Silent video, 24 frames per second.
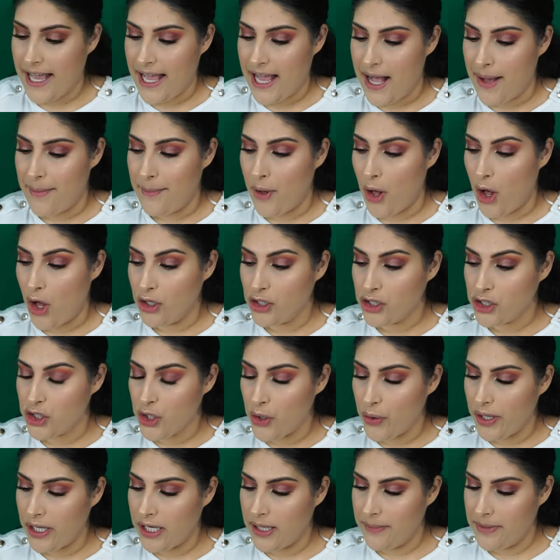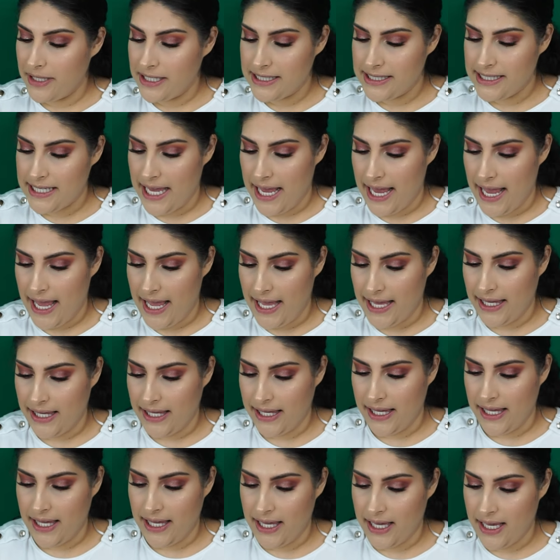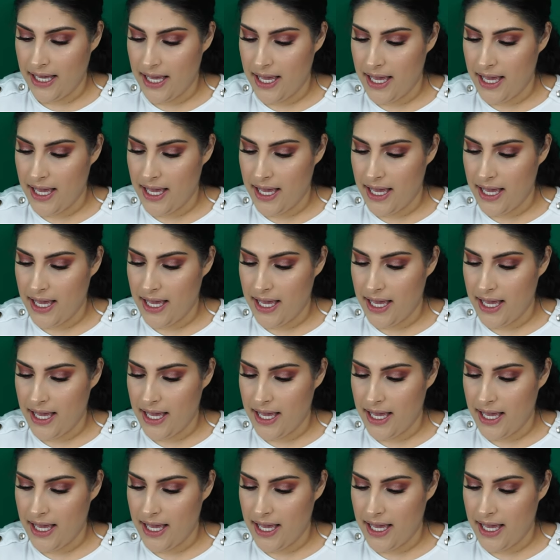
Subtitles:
I'm also going to be taking